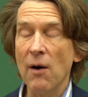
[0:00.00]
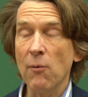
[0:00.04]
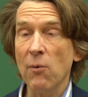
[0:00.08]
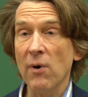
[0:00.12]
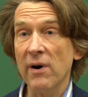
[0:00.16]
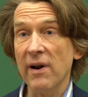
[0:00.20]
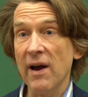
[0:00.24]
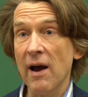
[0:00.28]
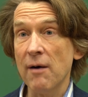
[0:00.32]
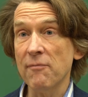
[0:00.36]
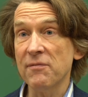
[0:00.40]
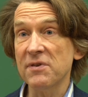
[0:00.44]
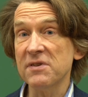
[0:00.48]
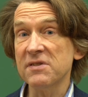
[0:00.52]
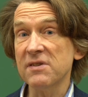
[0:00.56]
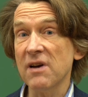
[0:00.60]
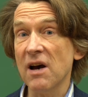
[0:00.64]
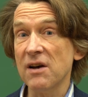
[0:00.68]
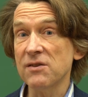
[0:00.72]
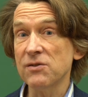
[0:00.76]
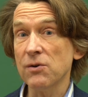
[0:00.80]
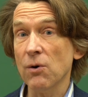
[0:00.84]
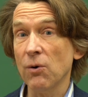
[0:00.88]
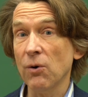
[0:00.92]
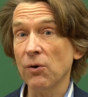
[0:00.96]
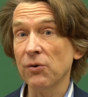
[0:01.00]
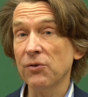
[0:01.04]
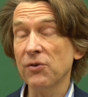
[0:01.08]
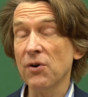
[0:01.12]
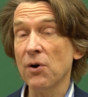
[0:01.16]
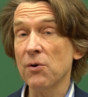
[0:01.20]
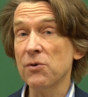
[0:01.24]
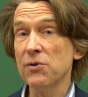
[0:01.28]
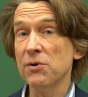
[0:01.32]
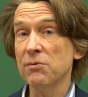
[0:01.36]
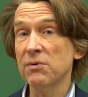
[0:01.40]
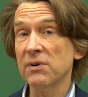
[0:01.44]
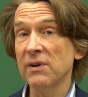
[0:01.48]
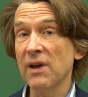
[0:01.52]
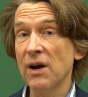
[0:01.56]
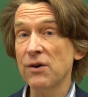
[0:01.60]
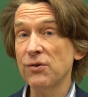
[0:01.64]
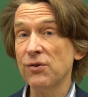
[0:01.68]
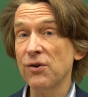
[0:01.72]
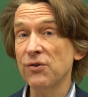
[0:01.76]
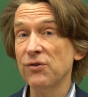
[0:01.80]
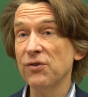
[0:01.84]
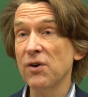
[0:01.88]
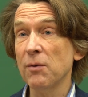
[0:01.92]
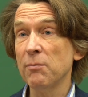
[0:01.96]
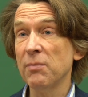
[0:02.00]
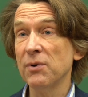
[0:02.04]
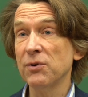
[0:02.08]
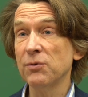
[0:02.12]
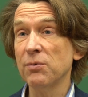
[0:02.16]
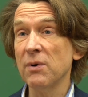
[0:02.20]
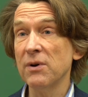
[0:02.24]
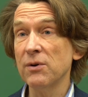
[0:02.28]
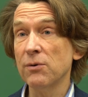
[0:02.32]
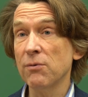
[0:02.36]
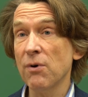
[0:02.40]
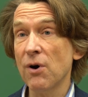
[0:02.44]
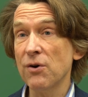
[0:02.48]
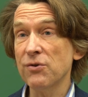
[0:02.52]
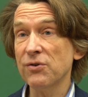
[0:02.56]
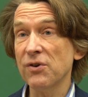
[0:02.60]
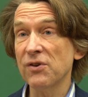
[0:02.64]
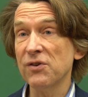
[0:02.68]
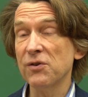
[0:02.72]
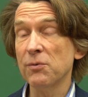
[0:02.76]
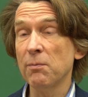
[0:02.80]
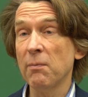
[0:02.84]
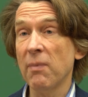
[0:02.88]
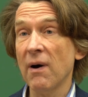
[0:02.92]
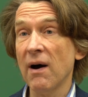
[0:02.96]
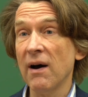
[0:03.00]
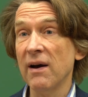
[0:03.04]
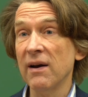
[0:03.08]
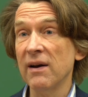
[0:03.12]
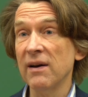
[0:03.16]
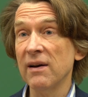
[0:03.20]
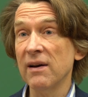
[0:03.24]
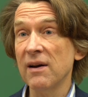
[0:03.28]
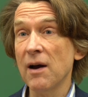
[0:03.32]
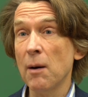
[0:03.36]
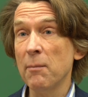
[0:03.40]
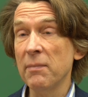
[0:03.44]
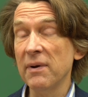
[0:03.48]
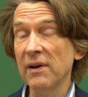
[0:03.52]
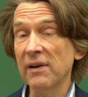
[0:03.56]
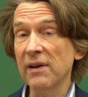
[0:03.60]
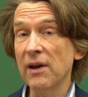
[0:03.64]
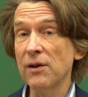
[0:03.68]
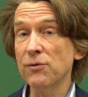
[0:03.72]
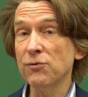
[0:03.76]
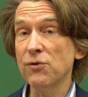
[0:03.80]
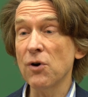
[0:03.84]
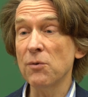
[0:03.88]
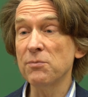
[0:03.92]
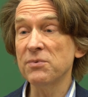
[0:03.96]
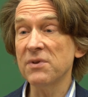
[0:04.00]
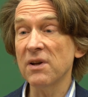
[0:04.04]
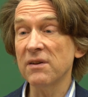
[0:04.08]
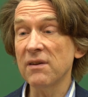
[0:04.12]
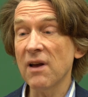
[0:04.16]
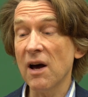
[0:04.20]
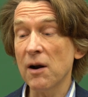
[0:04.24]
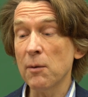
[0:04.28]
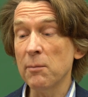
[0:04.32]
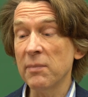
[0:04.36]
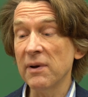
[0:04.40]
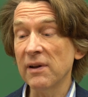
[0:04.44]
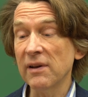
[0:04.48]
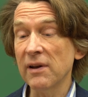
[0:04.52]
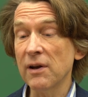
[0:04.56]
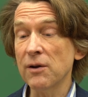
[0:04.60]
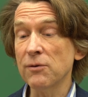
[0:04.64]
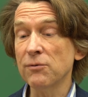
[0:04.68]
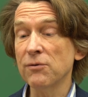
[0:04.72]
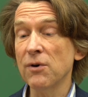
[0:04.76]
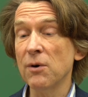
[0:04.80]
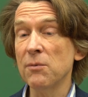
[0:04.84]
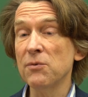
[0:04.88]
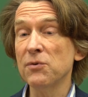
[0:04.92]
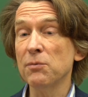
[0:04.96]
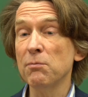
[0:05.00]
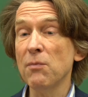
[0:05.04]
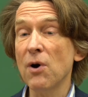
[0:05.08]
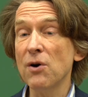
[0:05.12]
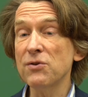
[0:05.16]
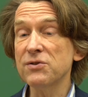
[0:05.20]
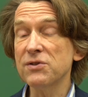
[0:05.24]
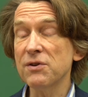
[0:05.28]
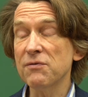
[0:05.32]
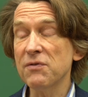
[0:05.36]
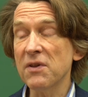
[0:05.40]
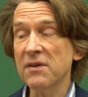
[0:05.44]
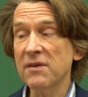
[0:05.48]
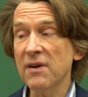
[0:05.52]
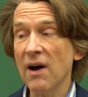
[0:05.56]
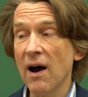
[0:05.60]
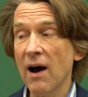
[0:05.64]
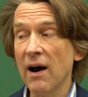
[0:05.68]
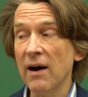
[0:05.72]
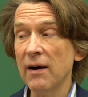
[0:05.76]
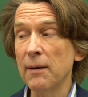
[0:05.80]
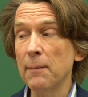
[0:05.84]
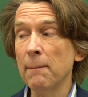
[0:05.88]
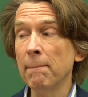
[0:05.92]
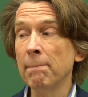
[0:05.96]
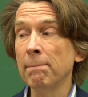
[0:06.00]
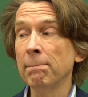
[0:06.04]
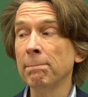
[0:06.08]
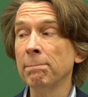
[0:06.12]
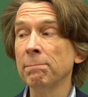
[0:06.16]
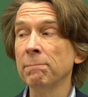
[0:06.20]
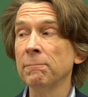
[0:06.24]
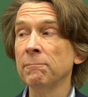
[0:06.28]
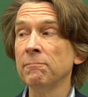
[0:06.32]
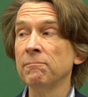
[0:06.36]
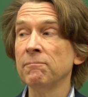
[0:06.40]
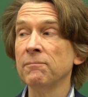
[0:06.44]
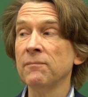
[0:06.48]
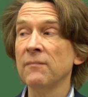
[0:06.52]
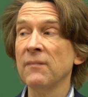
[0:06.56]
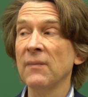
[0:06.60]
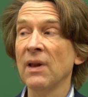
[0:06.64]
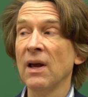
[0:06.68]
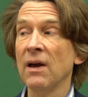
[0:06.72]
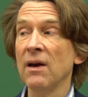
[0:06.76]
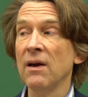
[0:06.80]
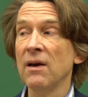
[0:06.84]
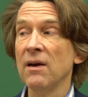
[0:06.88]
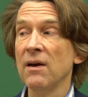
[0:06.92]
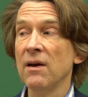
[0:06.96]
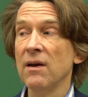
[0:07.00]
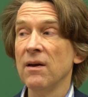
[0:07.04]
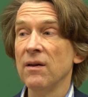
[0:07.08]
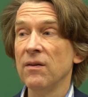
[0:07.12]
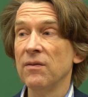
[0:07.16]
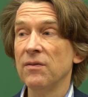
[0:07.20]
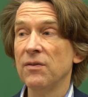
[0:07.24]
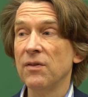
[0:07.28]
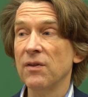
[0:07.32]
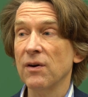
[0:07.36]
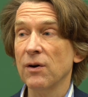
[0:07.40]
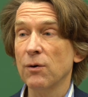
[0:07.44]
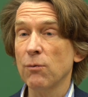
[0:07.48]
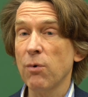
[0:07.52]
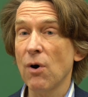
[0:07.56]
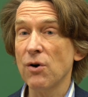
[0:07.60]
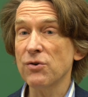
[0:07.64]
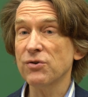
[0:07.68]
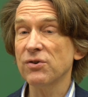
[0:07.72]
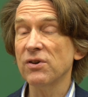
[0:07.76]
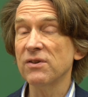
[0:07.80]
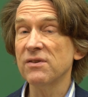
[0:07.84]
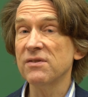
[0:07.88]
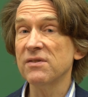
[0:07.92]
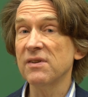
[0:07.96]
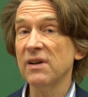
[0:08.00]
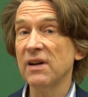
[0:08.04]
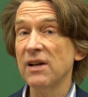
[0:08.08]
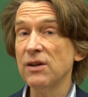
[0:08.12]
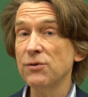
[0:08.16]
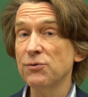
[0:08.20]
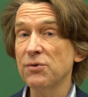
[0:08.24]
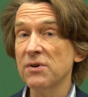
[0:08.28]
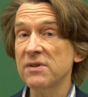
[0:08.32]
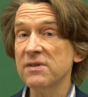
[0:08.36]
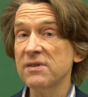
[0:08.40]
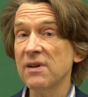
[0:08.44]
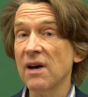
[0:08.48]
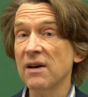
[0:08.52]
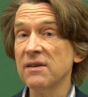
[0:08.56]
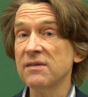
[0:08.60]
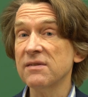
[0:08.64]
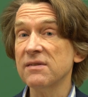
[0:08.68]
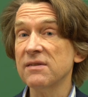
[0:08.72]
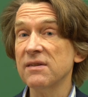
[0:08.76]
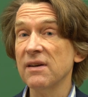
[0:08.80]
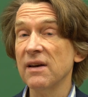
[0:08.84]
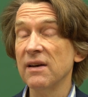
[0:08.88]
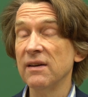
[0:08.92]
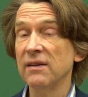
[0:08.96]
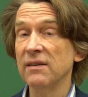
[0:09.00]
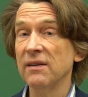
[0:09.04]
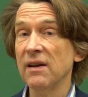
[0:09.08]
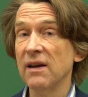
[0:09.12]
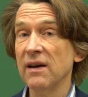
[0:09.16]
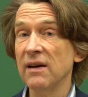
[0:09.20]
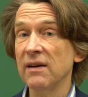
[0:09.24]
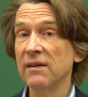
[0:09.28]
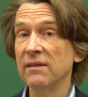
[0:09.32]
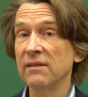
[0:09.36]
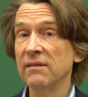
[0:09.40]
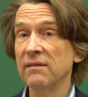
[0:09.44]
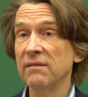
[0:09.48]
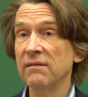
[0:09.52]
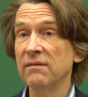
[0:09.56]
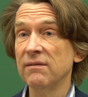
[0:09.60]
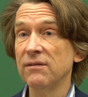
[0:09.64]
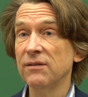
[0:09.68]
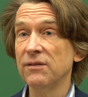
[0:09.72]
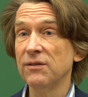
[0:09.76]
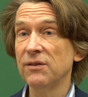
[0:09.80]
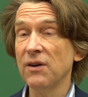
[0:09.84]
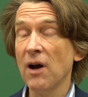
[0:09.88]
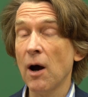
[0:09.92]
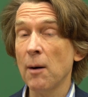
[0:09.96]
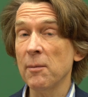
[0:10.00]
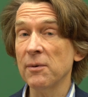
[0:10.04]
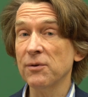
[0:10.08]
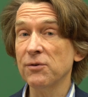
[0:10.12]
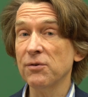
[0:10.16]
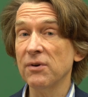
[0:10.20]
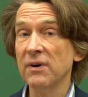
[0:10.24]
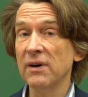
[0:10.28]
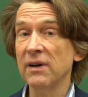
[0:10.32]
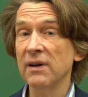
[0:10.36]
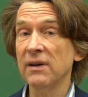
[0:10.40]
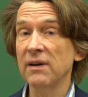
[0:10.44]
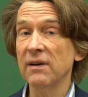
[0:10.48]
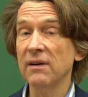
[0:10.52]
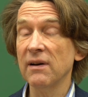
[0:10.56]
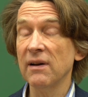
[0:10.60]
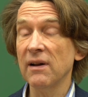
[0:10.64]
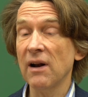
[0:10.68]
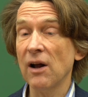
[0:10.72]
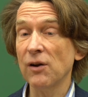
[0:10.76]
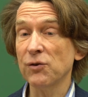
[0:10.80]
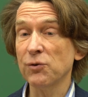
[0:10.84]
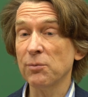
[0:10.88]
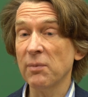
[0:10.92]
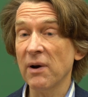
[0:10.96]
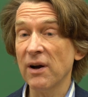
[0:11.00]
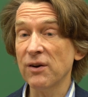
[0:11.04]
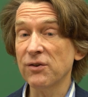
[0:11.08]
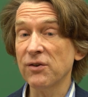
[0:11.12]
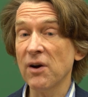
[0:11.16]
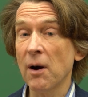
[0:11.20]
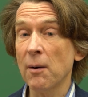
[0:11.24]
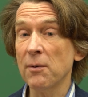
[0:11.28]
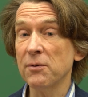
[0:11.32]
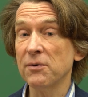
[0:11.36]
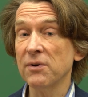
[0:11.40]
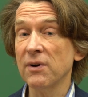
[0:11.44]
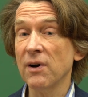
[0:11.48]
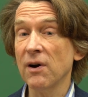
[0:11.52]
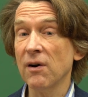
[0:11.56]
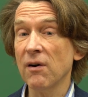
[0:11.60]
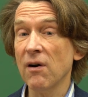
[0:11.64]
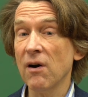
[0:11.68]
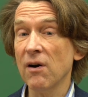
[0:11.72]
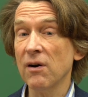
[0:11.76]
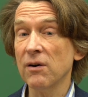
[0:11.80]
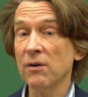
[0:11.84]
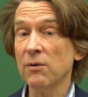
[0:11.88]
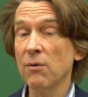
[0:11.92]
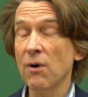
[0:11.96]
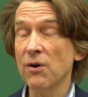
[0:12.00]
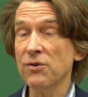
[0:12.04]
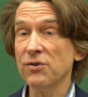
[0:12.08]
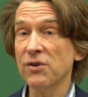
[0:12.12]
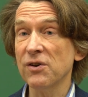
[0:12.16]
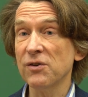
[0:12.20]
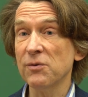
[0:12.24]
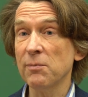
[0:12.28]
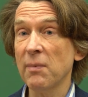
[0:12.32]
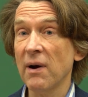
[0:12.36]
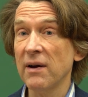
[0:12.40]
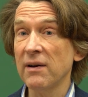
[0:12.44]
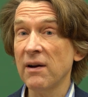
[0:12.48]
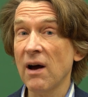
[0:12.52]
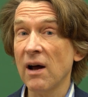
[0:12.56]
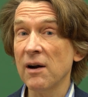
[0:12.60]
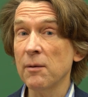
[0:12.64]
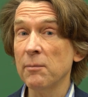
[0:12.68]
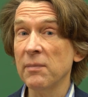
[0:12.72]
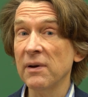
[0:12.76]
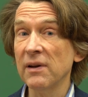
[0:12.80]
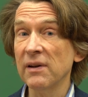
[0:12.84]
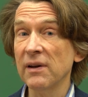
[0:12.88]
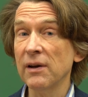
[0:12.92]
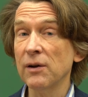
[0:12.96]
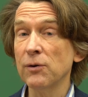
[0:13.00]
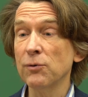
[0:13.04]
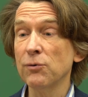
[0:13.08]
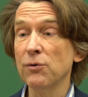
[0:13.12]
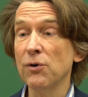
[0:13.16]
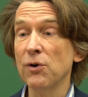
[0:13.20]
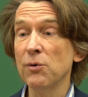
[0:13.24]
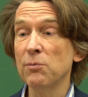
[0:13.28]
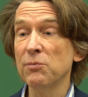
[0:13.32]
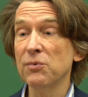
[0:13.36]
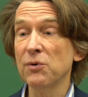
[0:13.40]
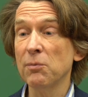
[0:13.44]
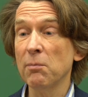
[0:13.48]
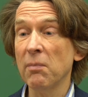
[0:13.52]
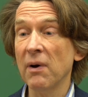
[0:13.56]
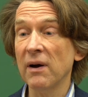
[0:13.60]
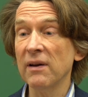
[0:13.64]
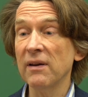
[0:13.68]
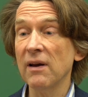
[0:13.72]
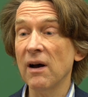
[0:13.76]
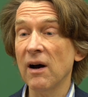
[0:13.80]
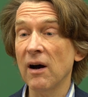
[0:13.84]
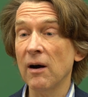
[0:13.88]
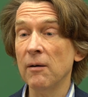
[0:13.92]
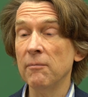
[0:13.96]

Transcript: want to emphasize also the relationship between quotients by abelian groups and non-abelian groups. Most of the time, the quotients that interest us in geometry, in algebraic geometry, are quotients by non-abelian groups. But